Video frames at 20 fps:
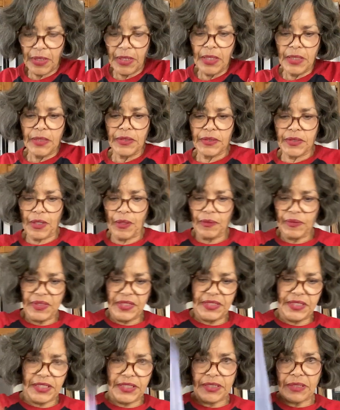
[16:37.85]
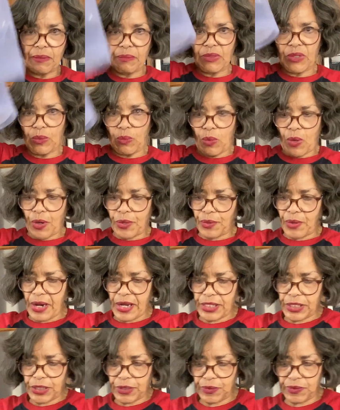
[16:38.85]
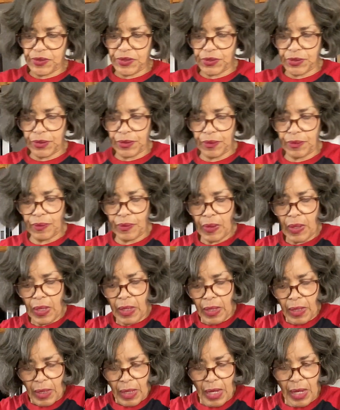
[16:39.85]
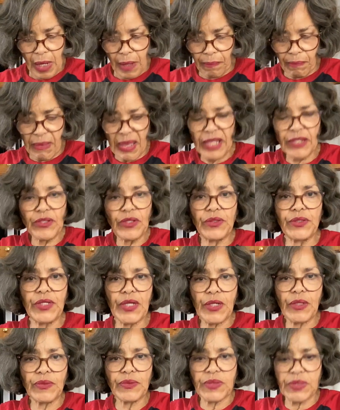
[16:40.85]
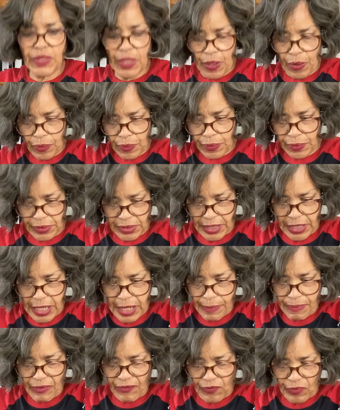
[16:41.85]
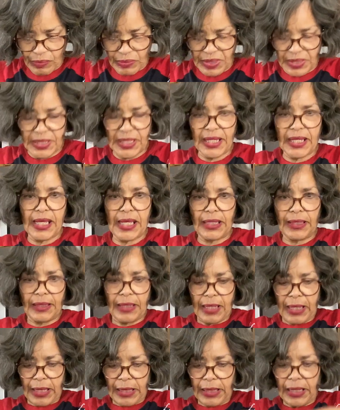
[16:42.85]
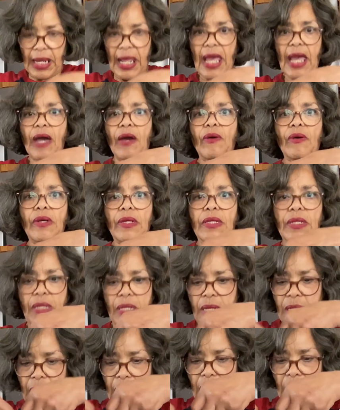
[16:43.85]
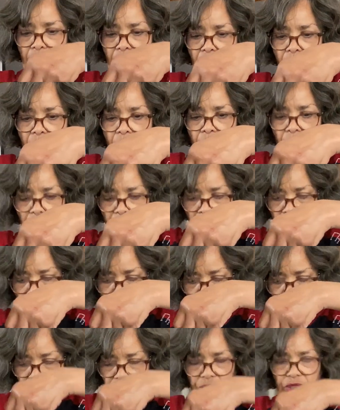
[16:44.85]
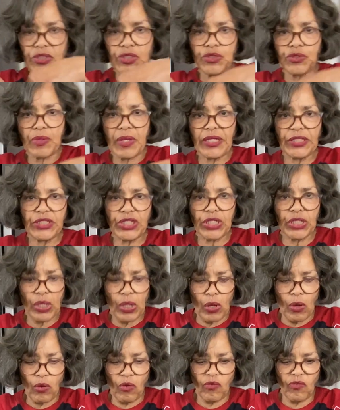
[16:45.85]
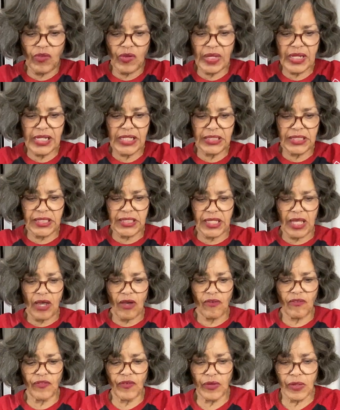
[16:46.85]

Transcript: So this is some of the water I use to make the dough. So to keep it from sticking, now I'm going to stretch it over itself.